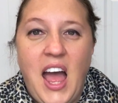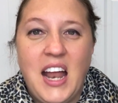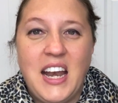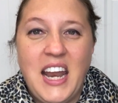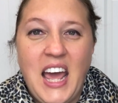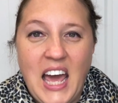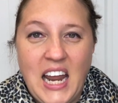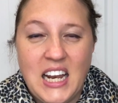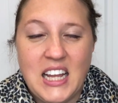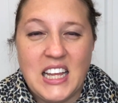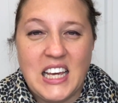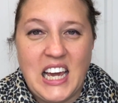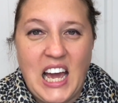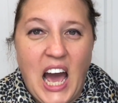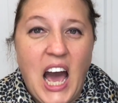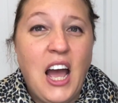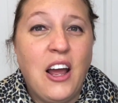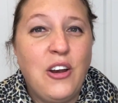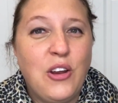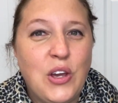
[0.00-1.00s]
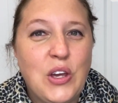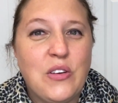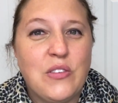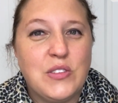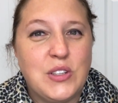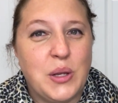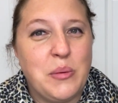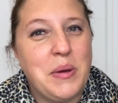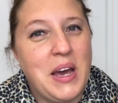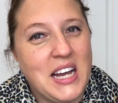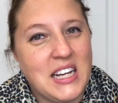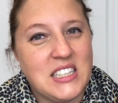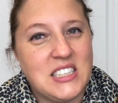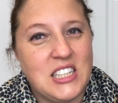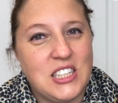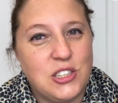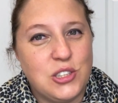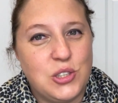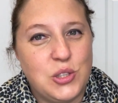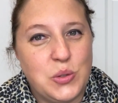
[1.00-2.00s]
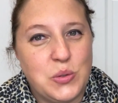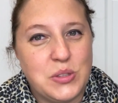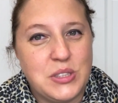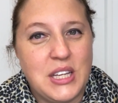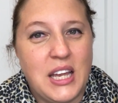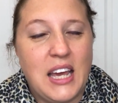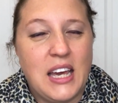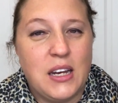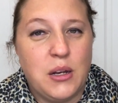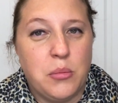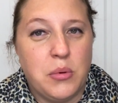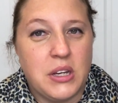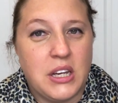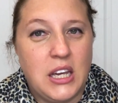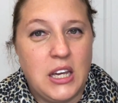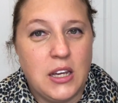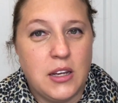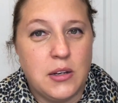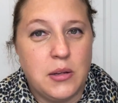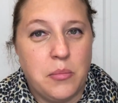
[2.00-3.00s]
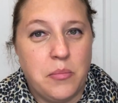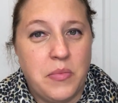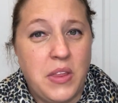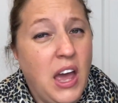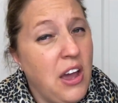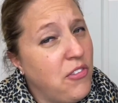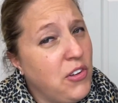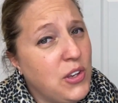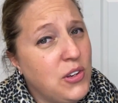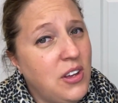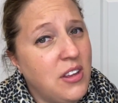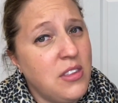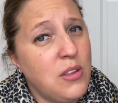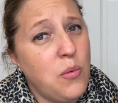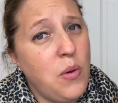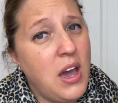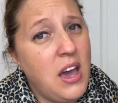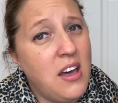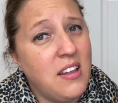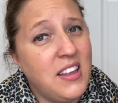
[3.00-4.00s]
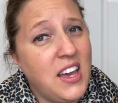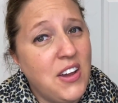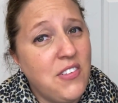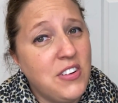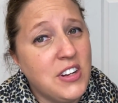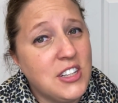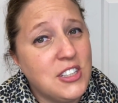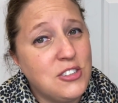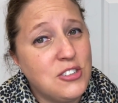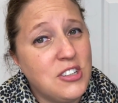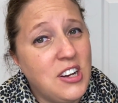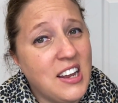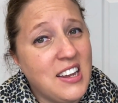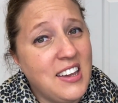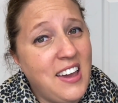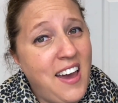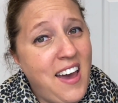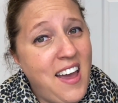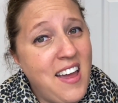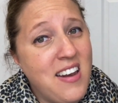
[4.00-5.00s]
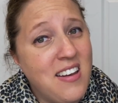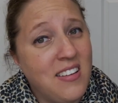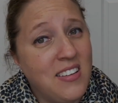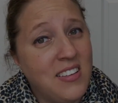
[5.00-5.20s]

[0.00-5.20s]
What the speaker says: Natalie, I know you've done backstage tours at Animal Kingdom. Have you done the Wild Africa Trek yet?